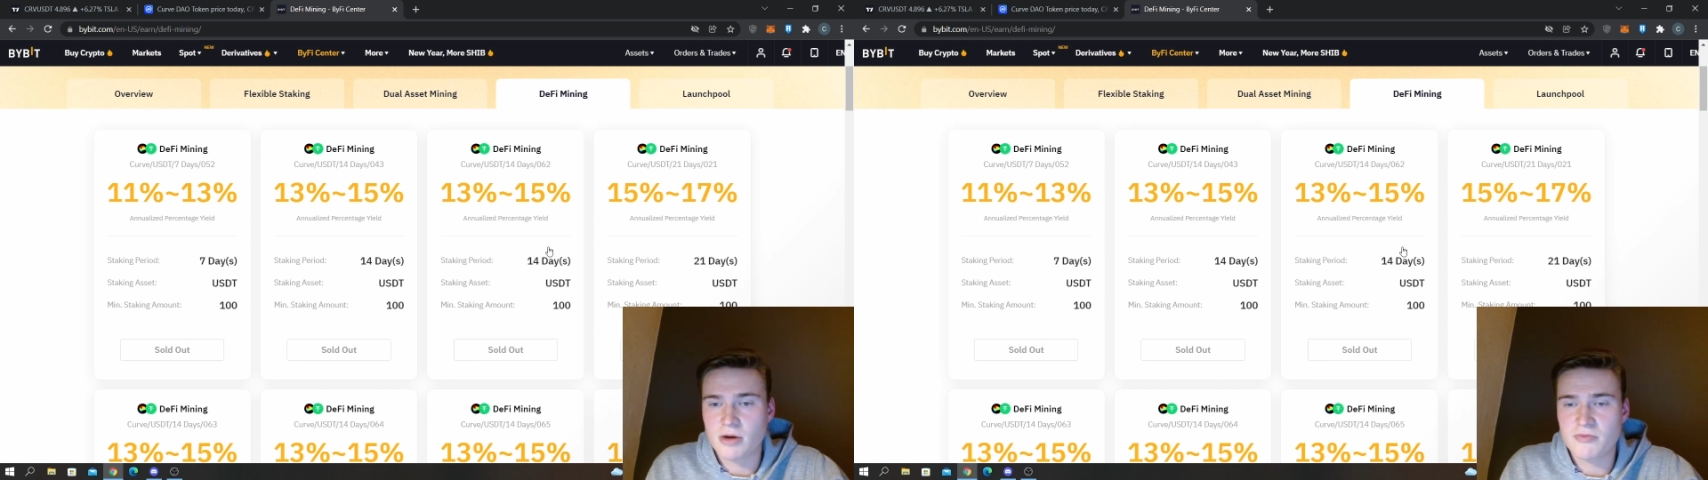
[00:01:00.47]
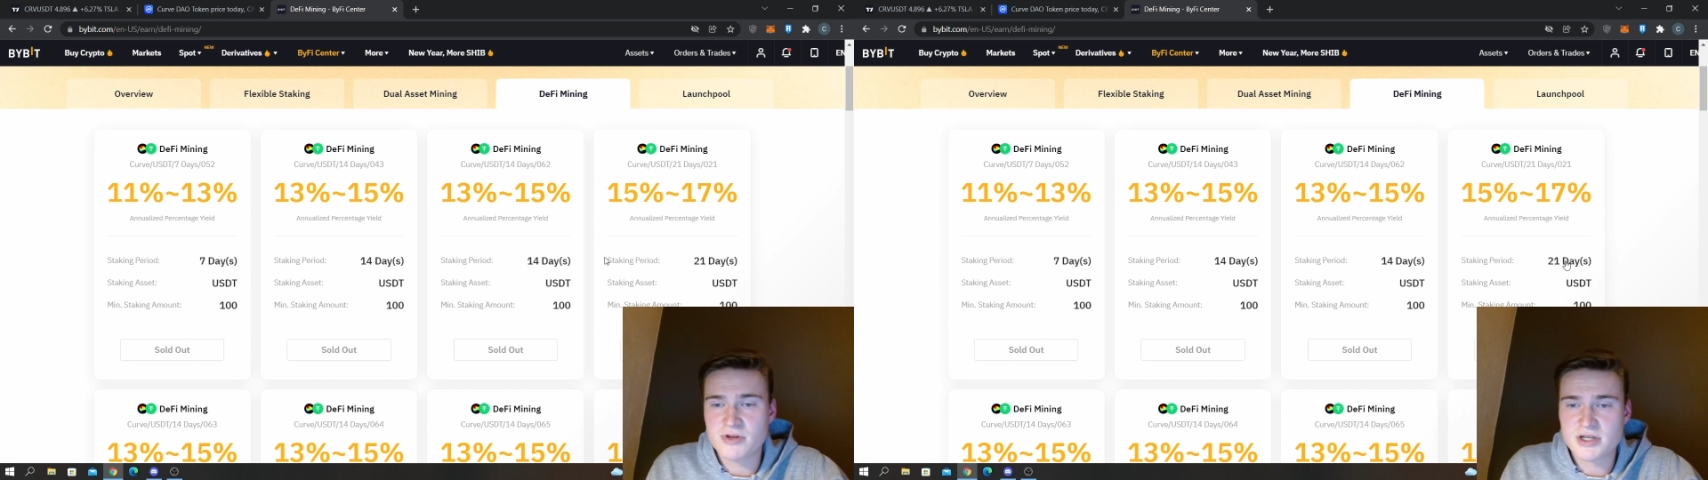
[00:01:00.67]

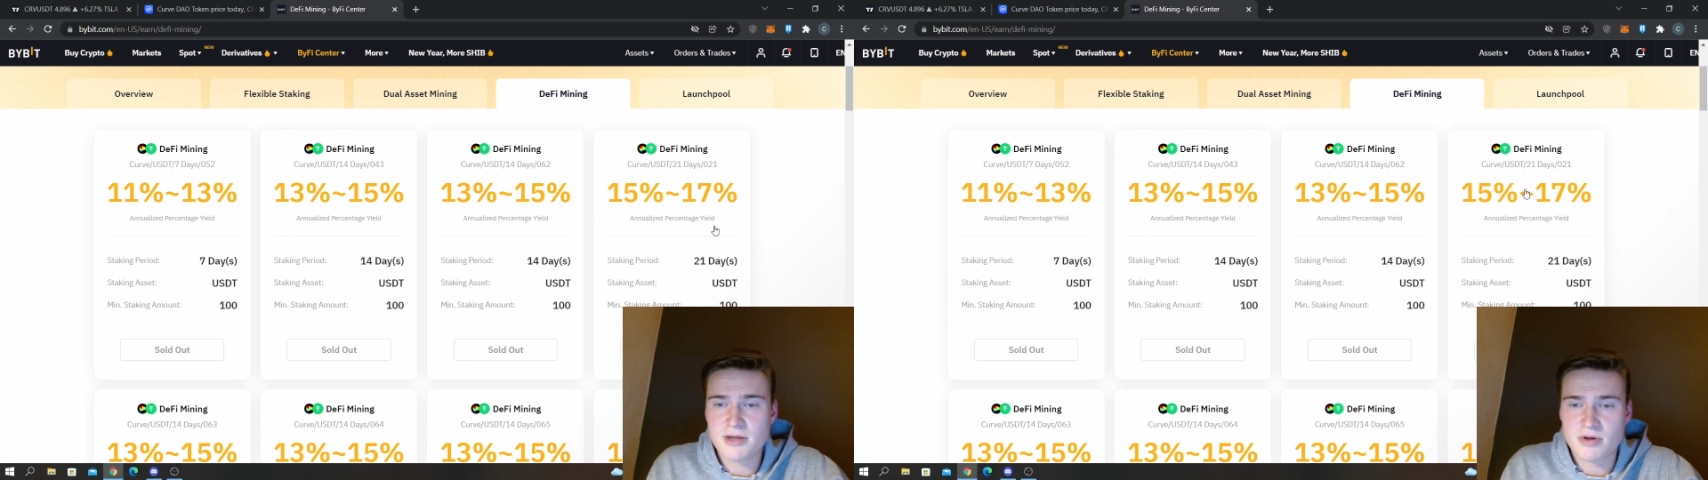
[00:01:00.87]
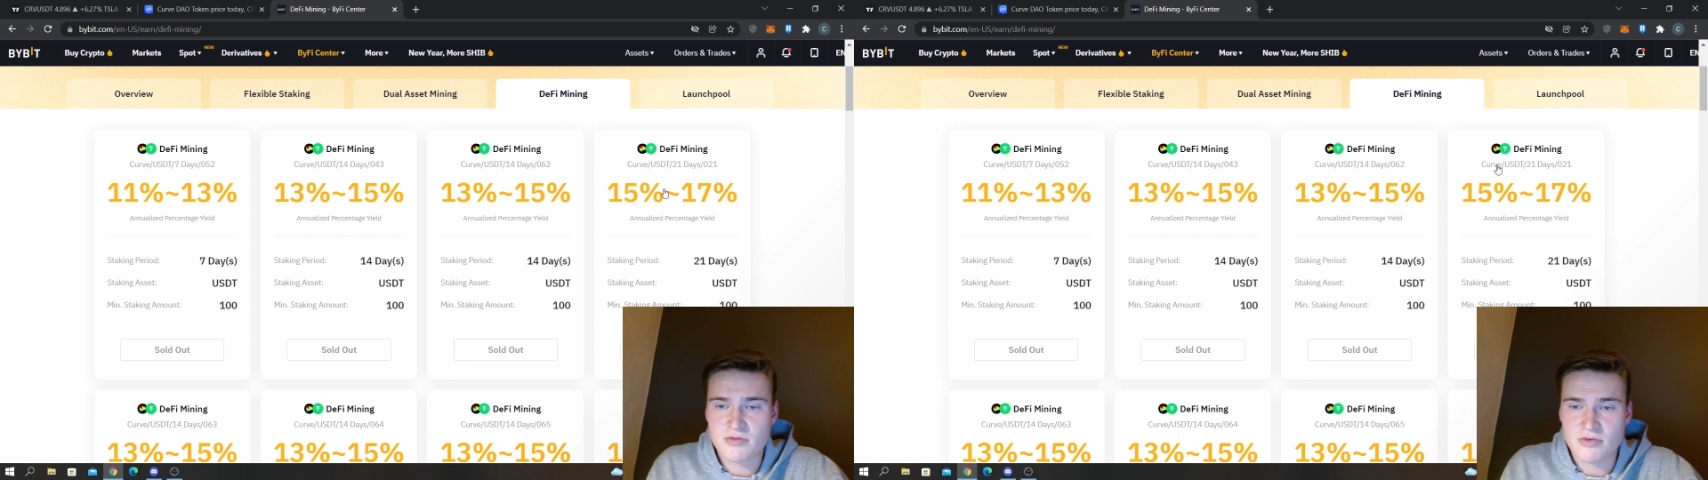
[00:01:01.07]

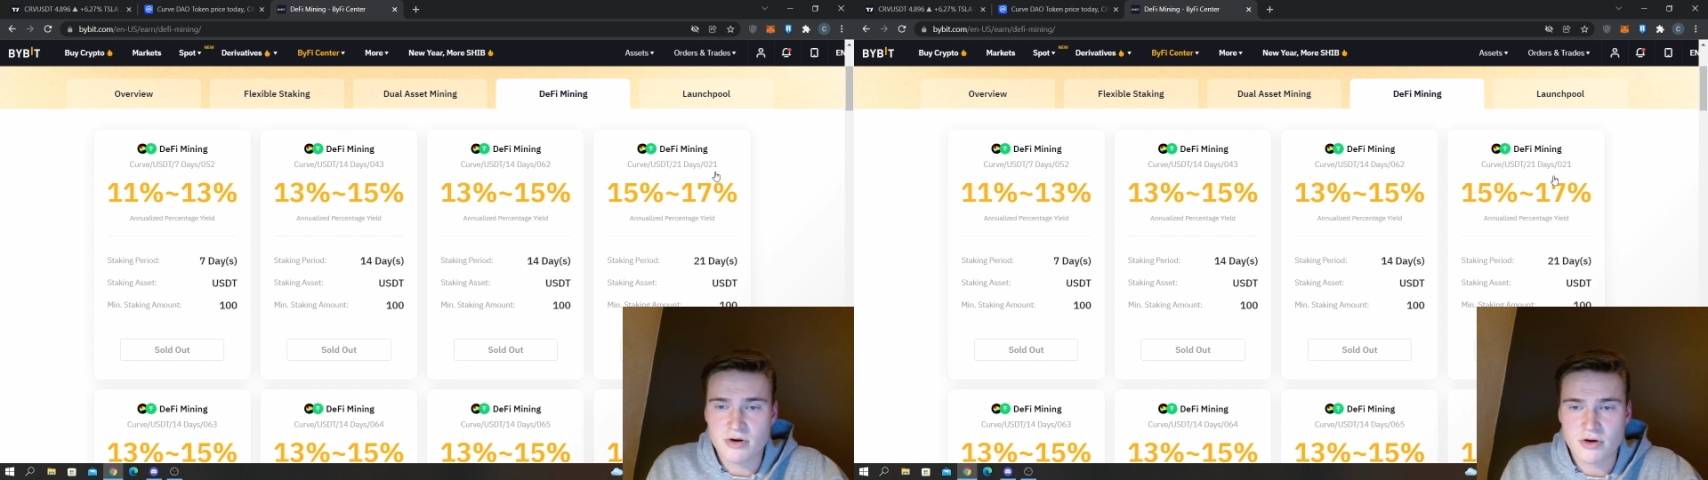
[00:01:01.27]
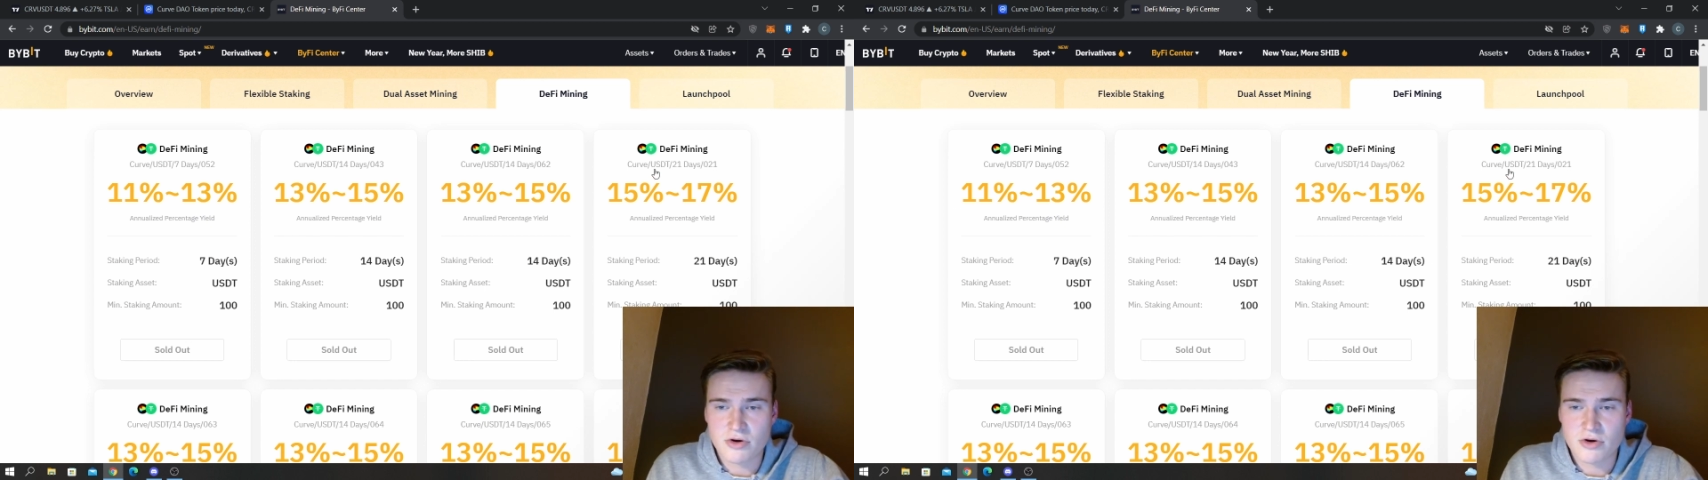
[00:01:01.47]
obviously, but for